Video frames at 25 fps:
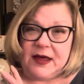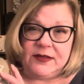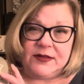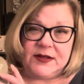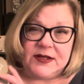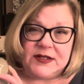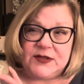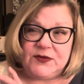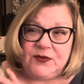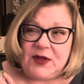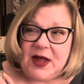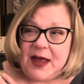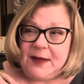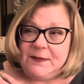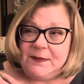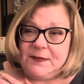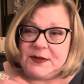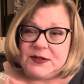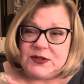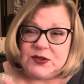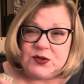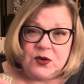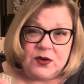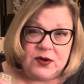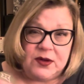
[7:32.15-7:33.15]
This flap
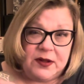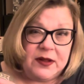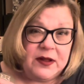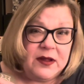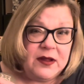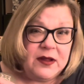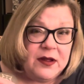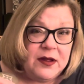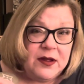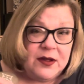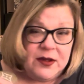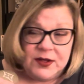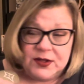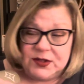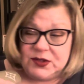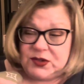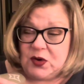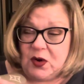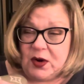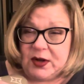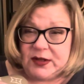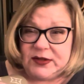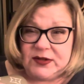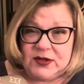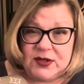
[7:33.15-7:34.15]
is going to
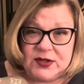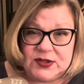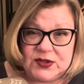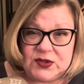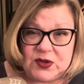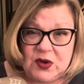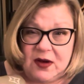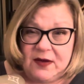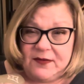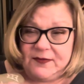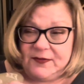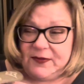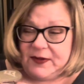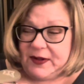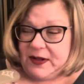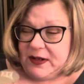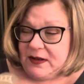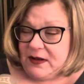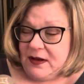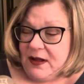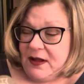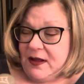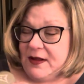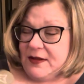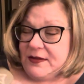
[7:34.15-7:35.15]
start to
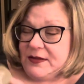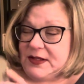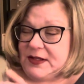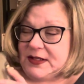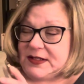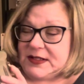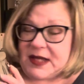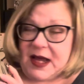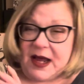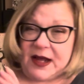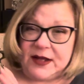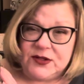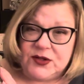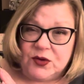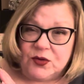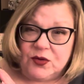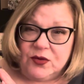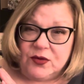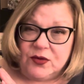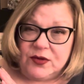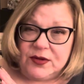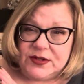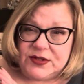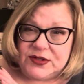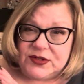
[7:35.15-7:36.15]
soften. The sides are
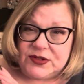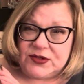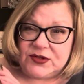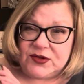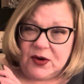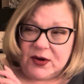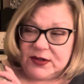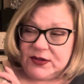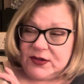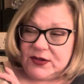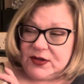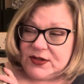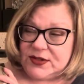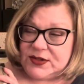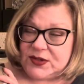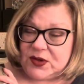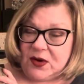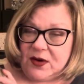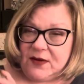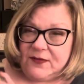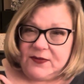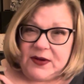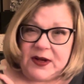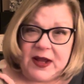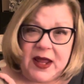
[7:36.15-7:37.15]
going to start to
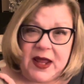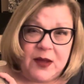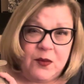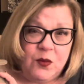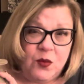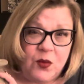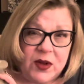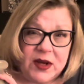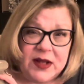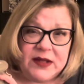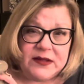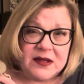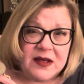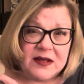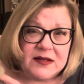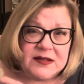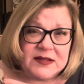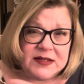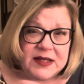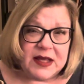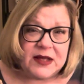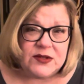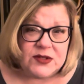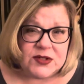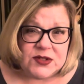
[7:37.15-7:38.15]
soften. And when it does
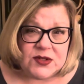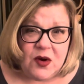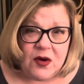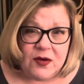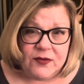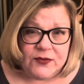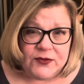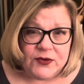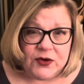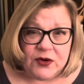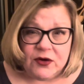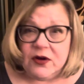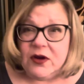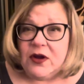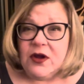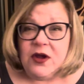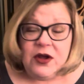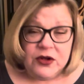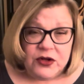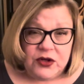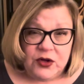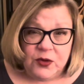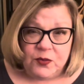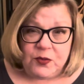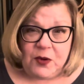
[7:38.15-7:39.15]
get softer,
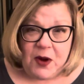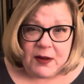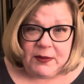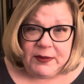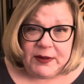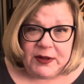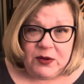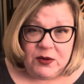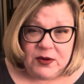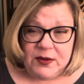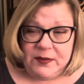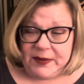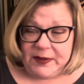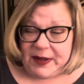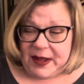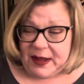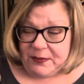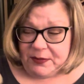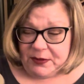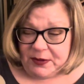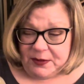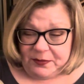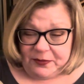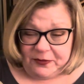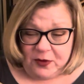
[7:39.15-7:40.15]
you're probably going to be
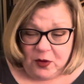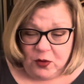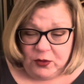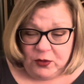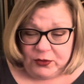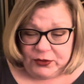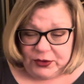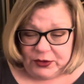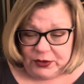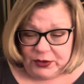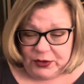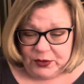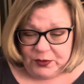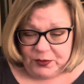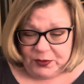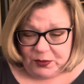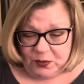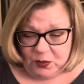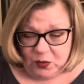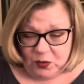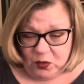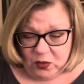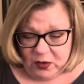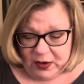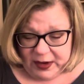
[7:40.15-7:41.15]
able to hold a little bit
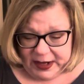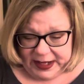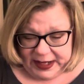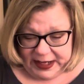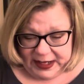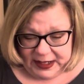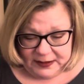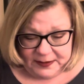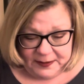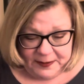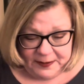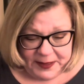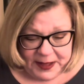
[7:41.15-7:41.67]
more in.